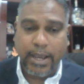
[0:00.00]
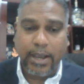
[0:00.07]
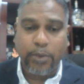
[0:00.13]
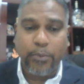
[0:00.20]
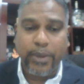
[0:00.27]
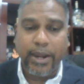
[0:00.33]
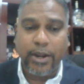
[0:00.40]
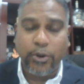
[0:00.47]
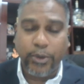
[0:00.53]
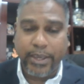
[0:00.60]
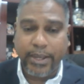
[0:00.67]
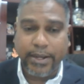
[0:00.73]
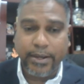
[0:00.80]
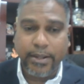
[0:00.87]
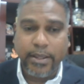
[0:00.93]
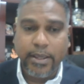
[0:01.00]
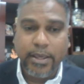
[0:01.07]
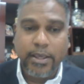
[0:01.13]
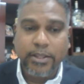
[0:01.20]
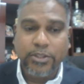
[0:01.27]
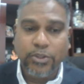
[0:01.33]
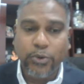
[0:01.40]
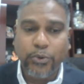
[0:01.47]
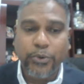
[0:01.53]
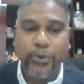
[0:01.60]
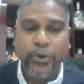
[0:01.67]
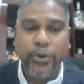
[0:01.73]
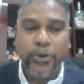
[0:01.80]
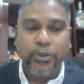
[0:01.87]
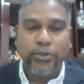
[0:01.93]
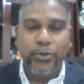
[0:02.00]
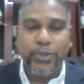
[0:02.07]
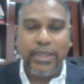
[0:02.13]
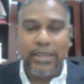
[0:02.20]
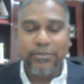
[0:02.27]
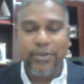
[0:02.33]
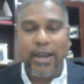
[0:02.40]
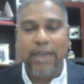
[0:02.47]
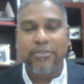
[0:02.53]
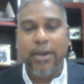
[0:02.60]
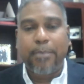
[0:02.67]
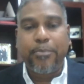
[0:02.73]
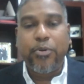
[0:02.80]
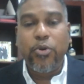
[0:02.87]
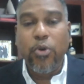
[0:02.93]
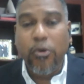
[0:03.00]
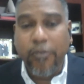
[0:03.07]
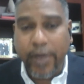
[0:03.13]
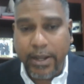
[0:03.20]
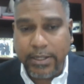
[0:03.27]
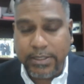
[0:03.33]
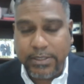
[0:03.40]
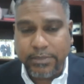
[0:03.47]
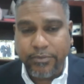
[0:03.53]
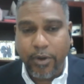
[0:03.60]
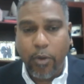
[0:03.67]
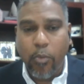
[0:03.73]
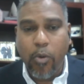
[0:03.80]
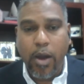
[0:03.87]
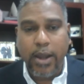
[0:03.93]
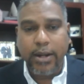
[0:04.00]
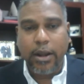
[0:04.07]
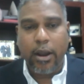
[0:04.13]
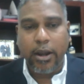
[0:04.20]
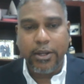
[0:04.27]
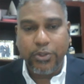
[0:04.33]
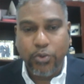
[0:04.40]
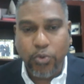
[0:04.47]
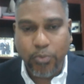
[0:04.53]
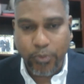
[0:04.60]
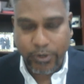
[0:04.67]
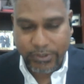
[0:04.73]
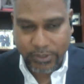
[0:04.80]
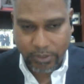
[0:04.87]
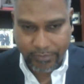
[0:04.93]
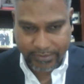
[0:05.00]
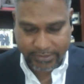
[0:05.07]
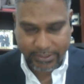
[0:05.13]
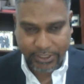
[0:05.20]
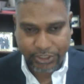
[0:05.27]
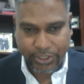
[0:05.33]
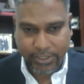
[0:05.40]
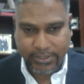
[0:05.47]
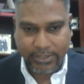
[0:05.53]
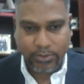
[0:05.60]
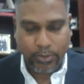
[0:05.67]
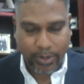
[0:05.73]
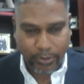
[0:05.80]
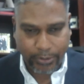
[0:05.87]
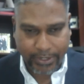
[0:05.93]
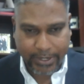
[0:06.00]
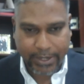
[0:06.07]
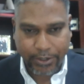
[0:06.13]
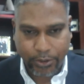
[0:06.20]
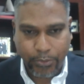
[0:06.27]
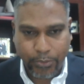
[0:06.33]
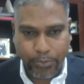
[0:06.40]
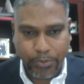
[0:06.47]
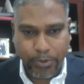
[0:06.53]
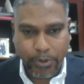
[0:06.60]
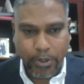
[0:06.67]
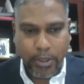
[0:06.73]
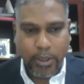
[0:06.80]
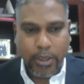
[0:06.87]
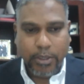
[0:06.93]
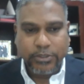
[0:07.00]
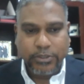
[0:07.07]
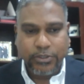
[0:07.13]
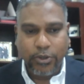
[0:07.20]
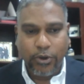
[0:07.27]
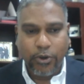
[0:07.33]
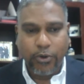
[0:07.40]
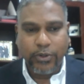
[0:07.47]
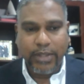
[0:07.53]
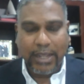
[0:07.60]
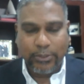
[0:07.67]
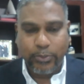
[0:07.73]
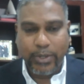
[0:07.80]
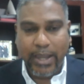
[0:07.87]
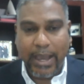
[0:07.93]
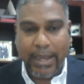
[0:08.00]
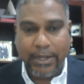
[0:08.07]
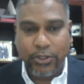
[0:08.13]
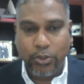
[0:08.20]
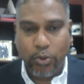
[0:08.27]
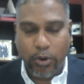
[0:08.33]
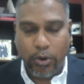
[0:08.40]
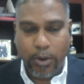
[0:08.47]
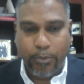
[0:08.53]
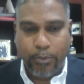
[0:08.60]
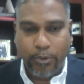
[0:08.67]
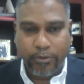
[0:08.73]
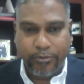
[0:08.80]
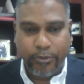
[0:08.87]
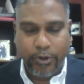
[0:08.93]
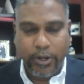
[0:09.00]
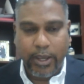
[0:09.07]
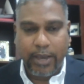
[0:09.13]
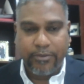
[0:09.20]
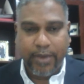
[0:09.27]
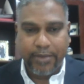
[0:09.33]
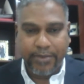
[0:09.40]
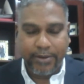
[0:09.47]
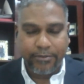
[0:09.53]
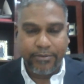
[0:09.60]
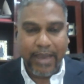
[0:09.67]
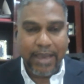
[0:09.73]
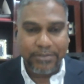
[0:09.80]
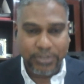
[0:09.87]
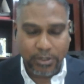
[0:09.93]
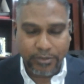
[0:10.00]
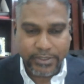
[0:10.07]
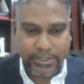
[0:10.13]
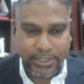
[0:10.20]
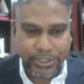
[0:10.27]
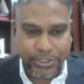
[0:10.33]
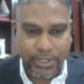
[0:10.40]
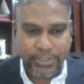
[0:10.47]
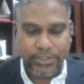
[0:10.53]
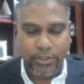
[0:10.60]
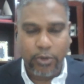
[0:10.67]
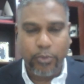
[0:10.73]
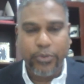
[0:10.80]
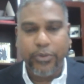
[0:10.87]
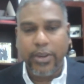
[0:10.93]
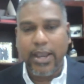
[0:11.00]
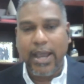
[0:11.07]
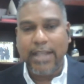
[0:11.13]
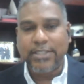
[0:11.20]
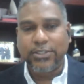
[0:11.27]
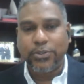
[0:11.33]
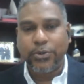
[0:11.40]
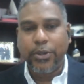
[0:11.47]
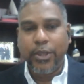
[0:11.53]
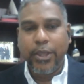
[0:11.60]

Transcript: we are looking to even have approvals for 1 or 2 more service stations. That's what we're looking at now. So that will add to our portfolio of having 5 service stations. Now, with regards to,